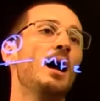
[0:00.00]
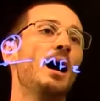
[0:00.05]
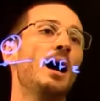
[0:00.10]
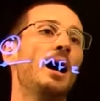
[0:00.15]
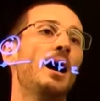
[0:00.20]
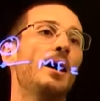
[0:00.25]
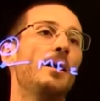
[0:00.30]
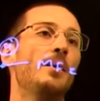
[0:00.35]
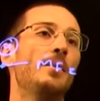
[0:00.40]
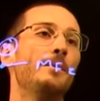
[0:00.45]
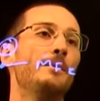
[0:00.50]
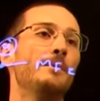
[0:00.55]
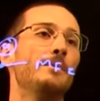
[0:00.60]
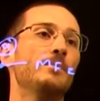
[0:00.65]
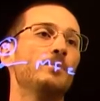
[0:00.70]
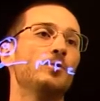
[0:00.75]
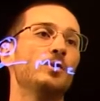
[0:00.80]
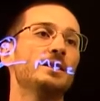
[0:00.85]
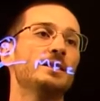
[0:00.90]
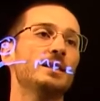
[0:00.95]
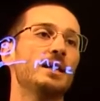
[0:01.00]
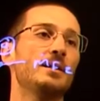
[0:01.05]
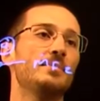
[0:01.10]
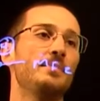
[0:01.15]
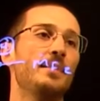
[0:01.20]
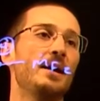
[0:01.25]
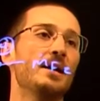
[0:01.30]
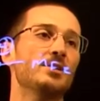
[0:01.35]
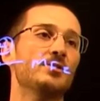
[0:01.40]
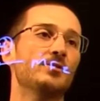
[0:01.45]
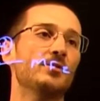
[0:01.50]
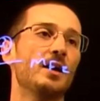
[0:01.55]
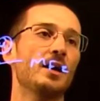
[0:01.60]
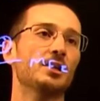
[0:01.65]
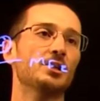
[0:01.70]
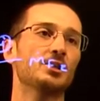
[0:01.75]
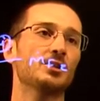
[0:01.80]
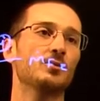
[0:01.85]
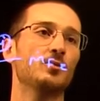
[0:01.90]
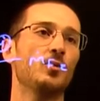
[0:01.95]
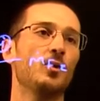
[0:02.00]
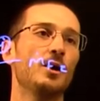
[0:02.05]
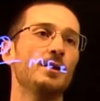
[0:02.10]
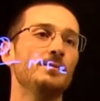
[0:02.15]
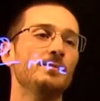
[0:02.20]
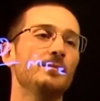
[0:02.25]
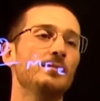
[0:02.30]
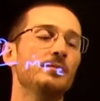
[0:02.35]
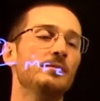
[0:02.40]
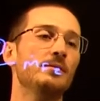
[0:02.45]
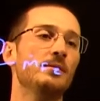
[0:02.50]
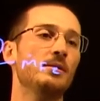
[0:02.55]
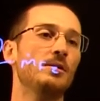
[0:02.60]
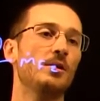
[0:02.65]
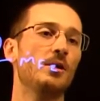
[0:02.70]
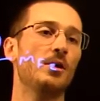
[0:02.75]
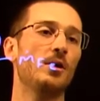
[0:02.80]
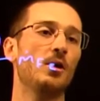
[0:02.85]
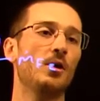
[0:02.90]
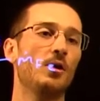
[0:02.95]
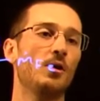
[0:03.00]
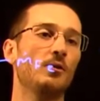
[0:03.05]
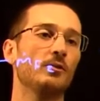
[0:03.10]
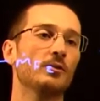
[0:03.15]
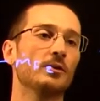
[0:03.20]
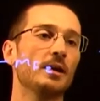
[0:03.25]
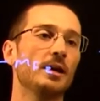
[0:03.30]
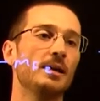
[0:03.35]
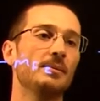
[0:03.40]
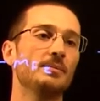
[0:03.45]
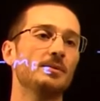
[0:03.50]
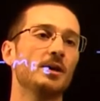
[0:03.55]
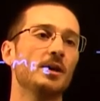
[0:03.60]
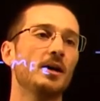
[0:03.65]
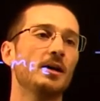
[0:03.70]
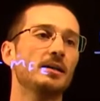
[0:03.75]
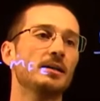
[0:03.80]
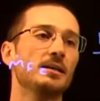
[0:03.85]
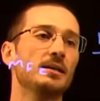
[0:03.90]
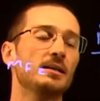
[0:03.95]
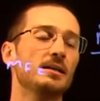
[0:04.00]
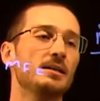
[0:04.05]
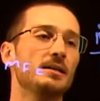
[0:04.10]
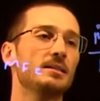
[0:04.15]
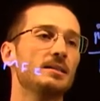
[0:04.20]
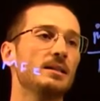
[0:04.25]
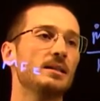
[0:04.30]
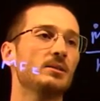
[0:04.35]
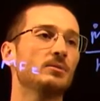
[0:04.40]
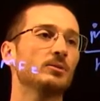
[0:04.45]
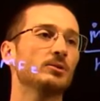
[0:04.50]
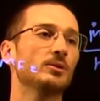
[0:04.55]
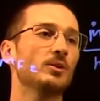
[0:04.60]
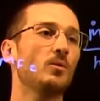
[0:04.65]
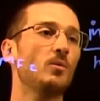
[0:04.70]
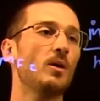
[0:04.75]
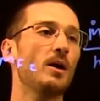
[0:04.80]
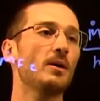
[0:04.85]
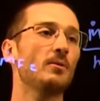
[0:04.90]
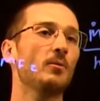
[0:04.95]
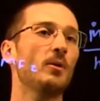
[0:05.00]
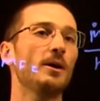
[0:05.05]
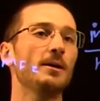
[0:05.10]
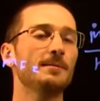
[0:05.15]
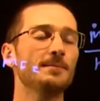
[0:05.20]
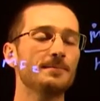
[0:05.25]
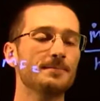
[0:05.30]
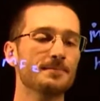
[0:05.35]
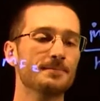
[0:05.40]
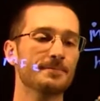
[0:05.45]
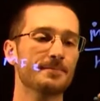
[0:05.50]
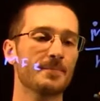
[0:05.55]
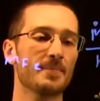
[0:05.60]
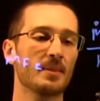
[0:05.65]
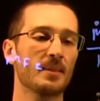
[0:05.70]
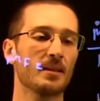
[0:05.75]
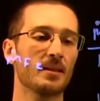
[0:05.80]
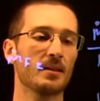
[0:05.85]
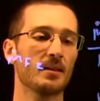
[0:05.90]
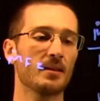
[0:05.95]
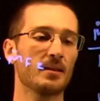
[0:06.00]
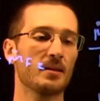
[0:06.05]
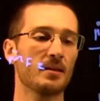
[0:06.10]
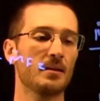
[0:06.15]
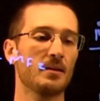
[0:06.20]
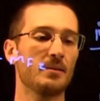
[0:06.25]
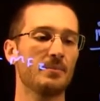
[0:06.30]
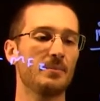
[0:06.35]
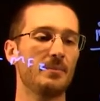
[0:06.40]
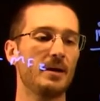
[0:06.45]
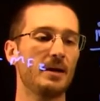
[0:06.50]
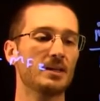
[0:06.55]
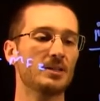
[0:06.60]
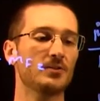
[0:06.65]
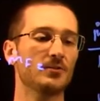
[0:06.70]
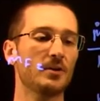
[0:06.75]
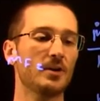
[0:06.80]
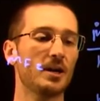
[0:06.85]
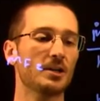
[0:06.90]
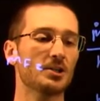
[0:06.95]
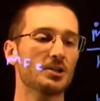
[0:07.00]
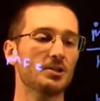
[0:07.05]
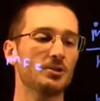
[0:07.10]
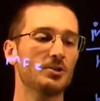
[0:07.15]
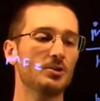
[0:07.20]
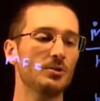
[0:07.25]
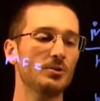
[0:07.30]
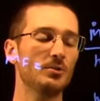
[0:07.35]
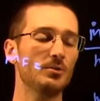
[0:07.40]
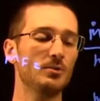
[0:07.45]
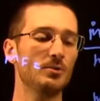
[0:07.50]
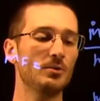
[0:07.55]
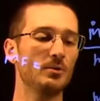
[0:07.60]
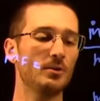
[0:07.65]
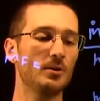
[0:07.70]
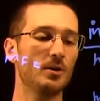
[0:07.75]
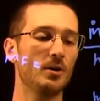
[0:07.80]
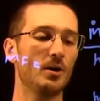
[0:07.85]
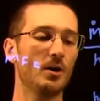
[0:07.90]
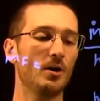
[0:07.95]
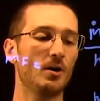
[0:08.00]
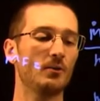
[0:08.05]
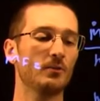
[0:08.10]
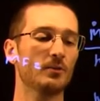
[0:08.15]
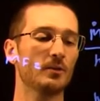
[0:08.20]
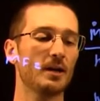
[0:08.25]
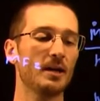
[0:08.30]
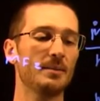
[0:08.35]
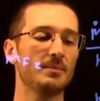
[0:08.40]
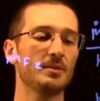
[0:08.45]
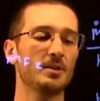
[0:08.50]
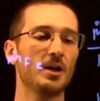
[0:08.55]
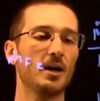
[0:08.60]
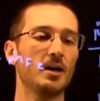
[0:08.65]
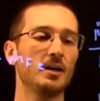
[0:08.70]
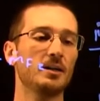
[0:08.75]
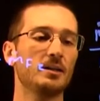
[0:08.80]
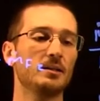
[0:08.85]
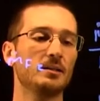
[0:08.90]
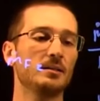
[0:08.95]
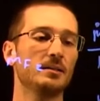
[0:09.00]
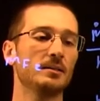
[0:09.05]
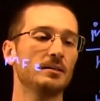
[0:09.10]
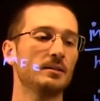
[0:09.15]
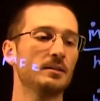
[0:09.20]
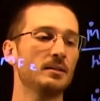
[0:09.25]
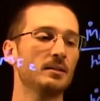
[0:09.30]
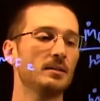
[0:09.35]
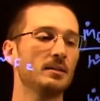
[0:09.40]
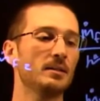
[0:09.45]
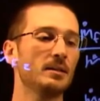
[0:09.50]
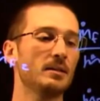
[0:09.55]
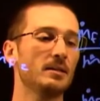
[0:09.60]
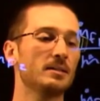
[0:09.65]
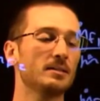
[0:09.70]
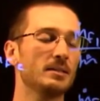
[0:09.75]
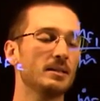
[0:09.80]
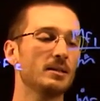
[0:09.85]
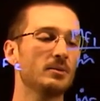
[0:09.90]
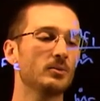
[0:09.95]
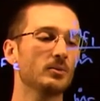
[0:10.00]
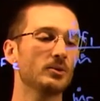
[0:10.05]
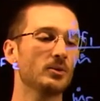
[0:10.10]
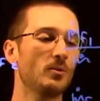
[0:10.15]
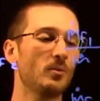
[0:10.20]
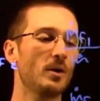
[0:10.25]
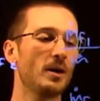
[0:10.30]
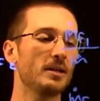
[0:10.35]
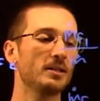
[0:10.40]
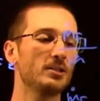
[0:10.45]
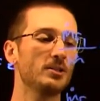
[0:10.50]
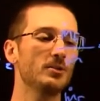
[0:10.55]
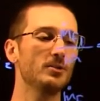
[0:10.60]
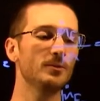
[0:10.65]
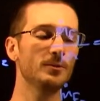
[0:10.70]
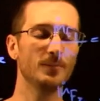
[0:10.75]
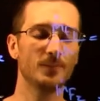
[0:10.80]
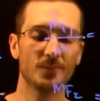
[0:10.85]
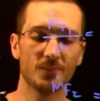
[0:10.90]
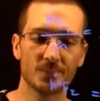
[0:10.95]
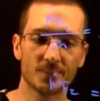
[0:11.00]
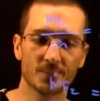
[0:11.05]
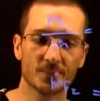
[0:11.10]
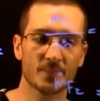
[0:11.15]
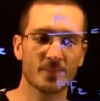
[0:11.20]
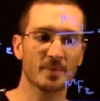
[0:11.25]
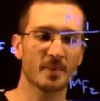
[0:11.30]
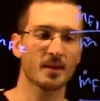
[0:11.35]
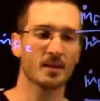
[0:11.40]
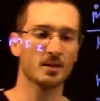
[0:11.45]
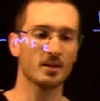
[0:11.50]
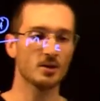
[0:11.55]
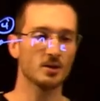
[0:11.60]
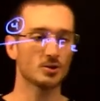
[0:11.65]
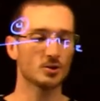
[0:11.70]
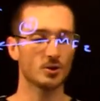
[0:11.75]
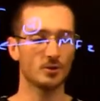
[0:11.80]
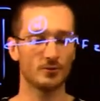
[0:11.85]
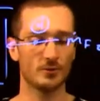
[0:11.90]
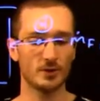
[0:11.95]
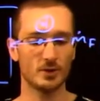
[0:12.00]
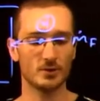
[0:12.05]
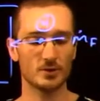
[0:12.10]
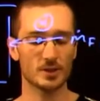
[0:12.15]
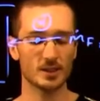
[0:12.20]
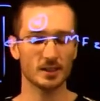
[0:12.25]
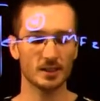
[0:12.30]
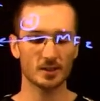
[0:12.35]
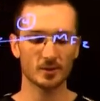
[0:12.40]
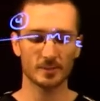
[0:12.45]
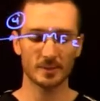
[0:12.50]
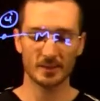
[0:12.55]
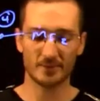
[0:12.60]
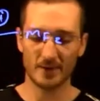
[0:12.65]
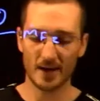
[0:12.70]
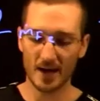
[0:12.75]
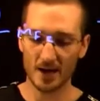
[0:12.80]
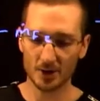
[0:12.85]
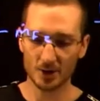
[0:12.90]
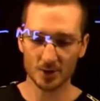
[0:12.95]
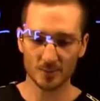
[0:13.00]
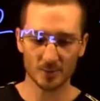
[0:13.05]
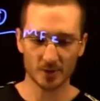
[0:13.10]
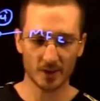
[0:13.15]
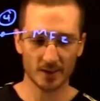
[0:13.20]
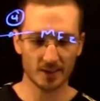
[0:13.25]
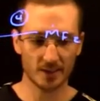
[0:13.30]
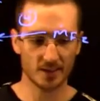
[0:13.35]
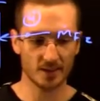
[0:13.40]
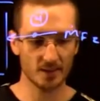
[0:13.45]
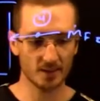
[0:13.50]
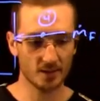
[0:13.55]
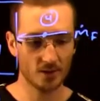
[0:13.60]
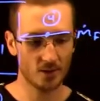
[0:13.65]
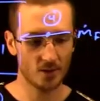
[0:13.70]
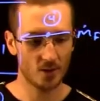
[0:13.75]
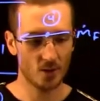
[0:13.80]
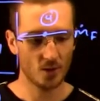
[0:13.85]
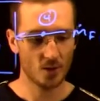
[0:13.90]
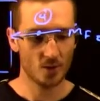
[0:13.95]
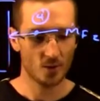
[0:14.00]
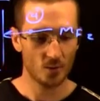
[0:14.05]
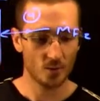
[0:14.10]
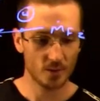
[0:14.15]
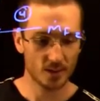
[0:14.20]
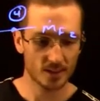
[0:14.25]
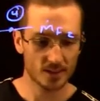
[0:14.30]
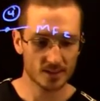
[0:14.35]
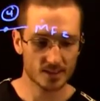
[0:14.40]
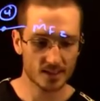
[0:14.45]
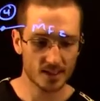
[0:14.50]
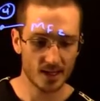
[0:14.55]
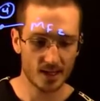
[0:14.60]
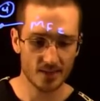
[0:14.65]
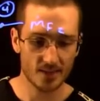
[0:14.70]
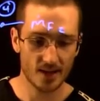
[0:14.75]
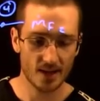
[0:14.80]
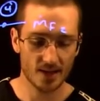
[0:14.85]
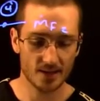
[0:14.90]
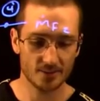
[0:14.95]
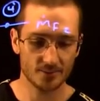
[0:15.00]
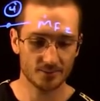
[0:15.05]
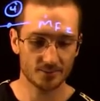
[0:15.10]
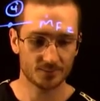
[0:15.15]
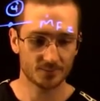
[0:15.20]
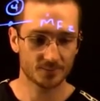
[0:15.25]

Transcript: uh, we said mass fraction 1 over m dot is equal to y1 mass fraction 2 over m dot is equal to y2. So if we use a little bit of algebra here, we can say that